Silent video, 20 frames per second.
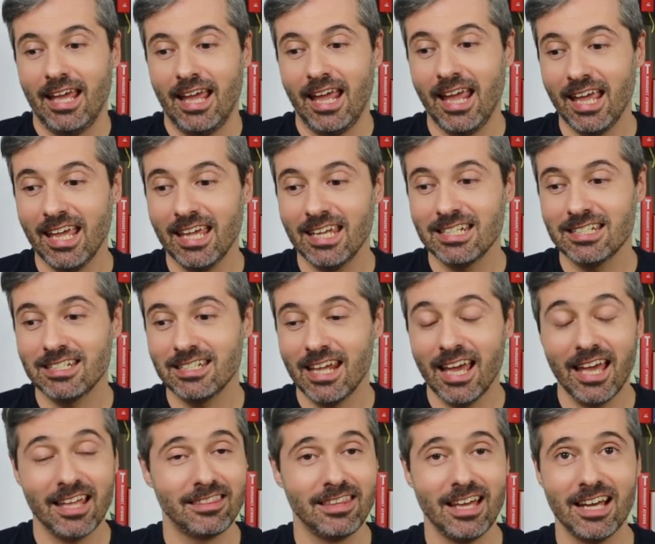And
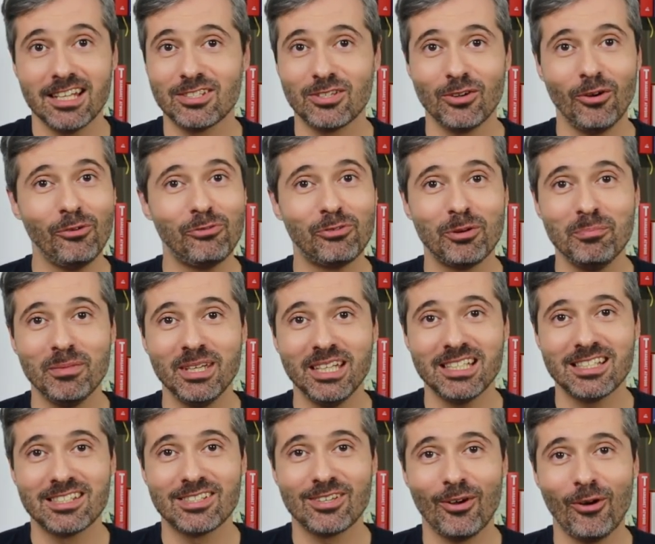yeah, that's all from
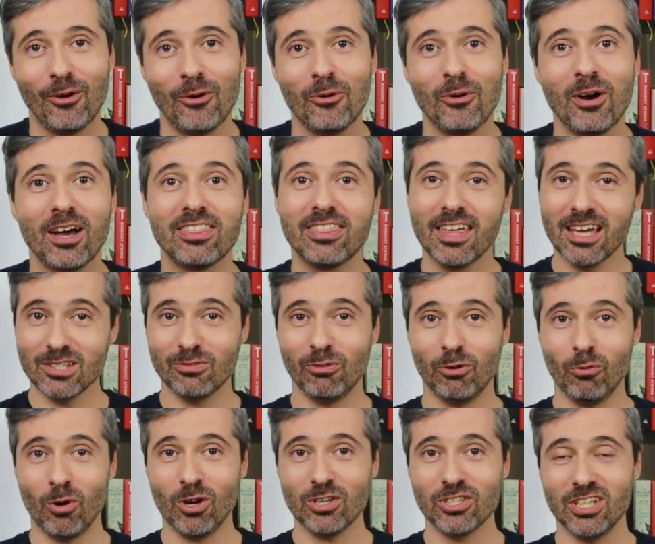me. So thanks
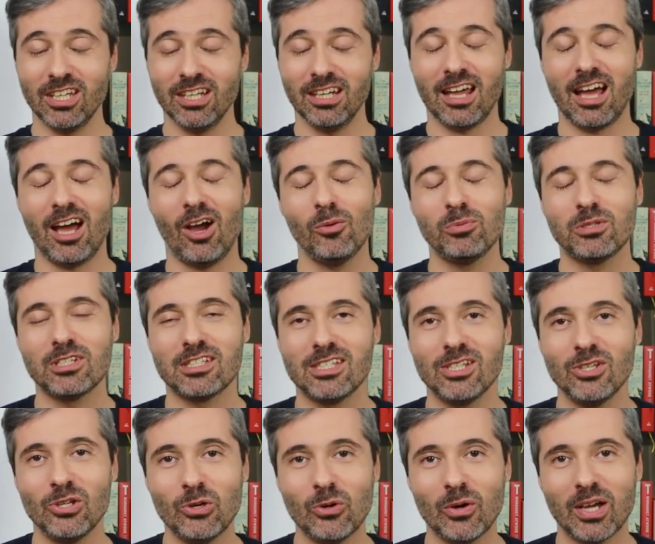for watching. I hope to
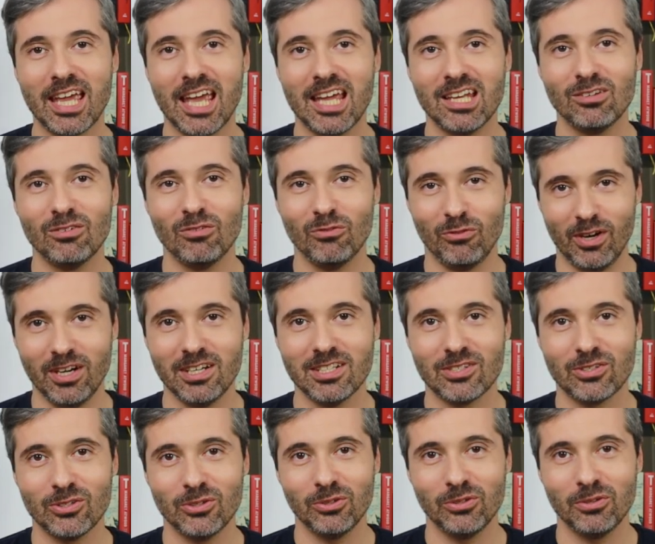see you again very
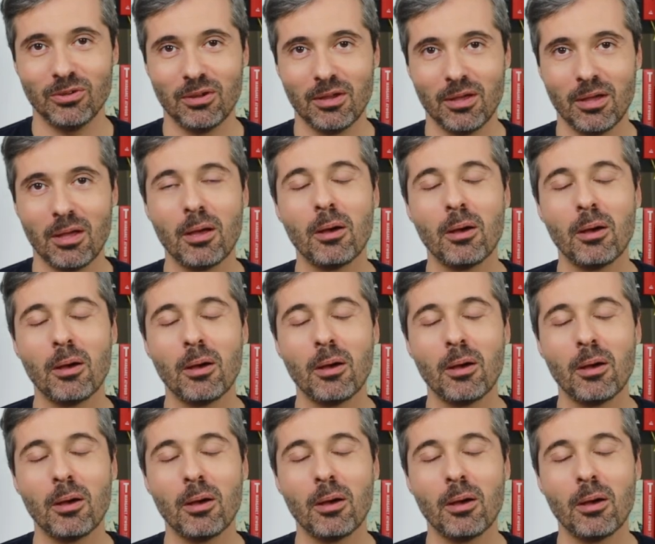soon.